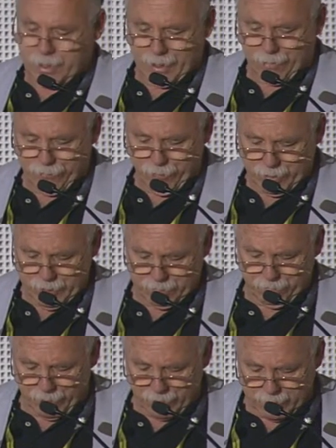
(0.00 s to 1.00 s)
enough for these
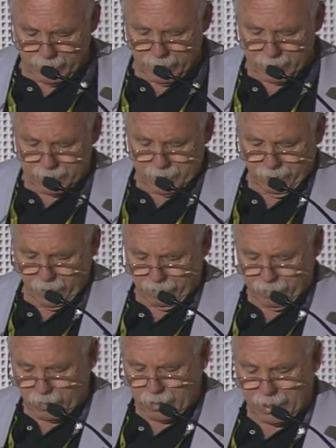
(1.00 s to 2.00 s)
particles, yeah,
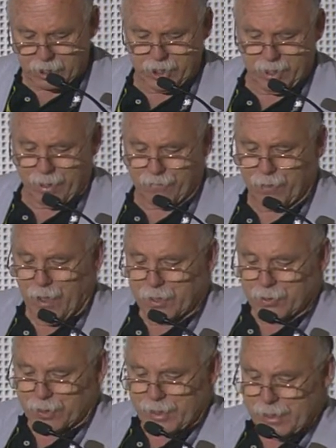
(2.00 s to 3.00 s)
not large enough,
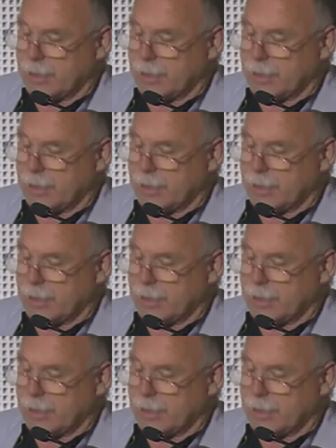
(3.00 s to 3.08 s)
so they